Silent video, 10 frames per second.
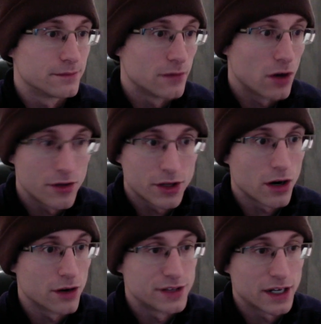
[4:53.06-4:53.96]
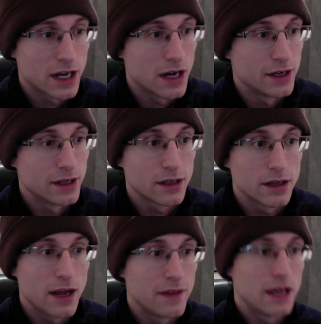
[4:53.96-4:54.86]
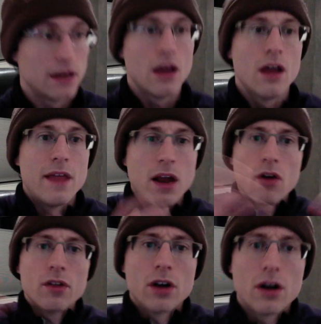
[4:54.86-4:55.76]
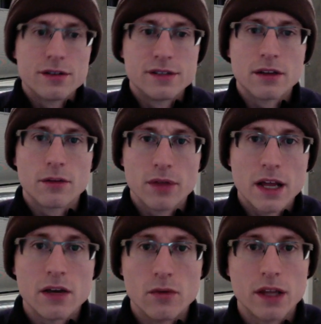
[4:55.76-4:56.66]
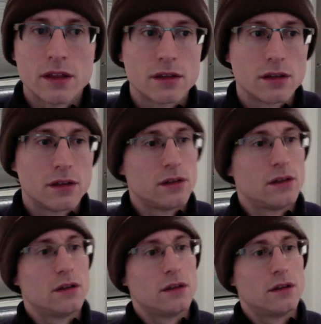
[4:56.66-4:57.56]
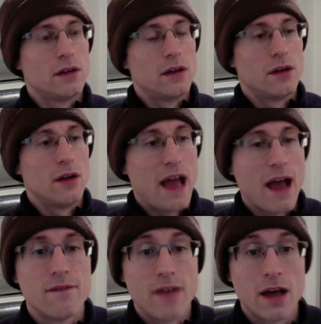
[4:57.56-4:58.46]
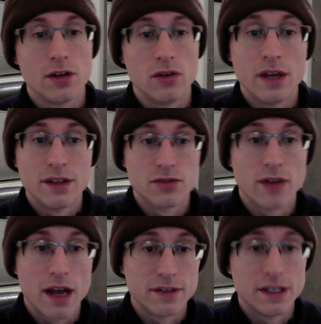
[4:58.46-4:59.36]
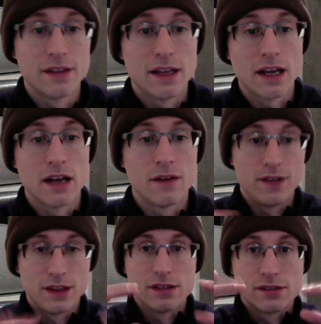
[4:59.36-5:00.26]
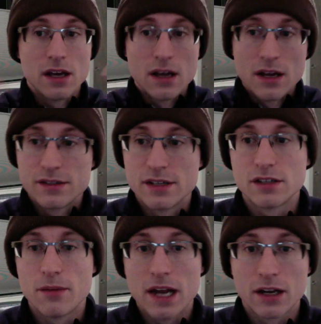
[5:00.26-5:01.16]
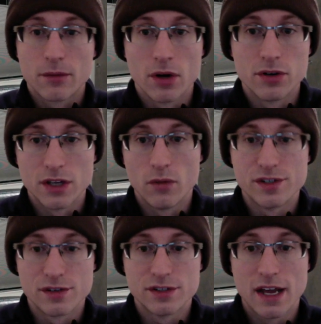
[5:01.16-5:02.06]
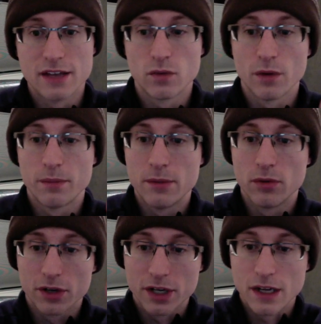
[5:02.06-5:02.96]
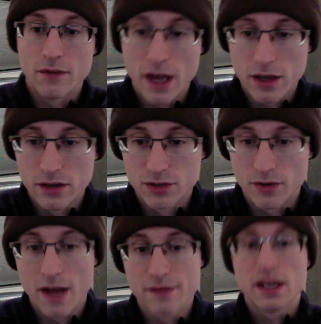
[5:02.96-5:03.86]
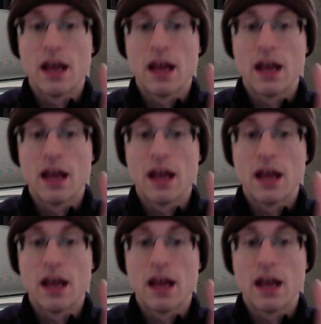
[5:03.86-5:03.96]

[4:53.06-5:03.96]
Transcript: Are the cards iconic? And then that all the cards that they're playing with have value in the draft and that they kind of fit this systematic approach that Wizards has, where people are going to get value in drafts